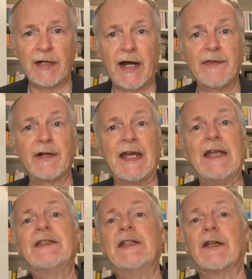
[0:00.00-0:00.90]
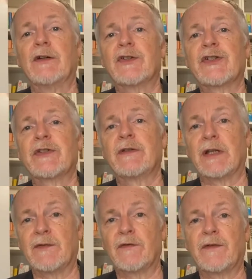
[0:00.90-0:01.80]
either 18 hours at
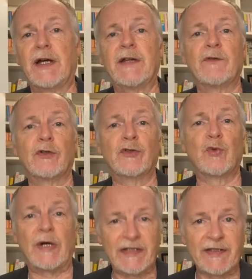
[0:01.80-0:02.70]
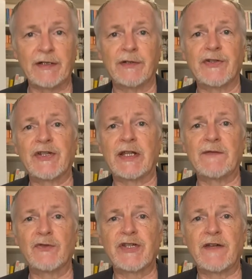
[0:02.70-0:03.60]
level 5 or 20 hours at
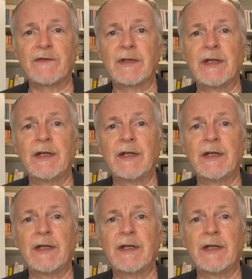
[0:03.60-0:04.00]
level 7.